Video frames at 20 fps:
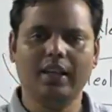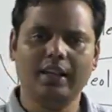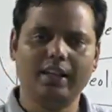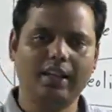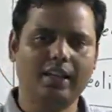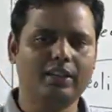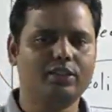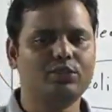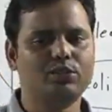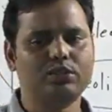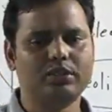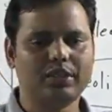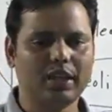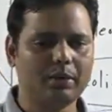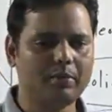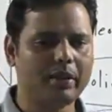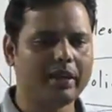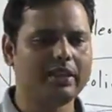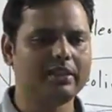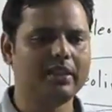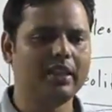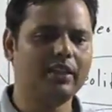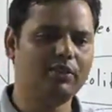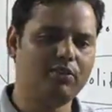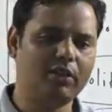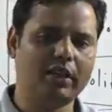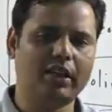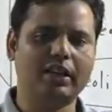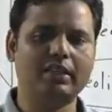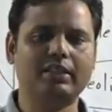Yes, to some extent
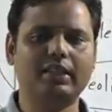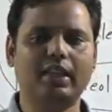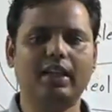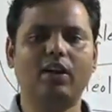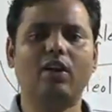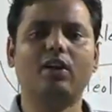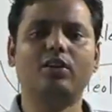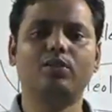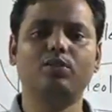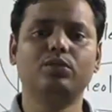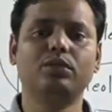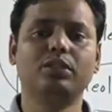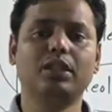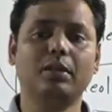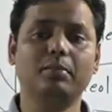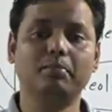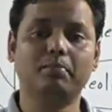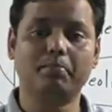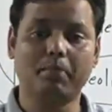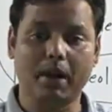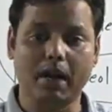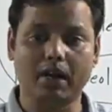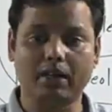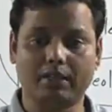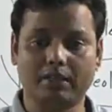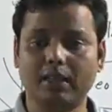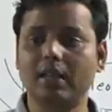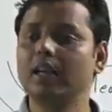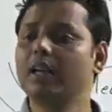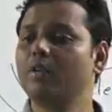we can say, or to some parts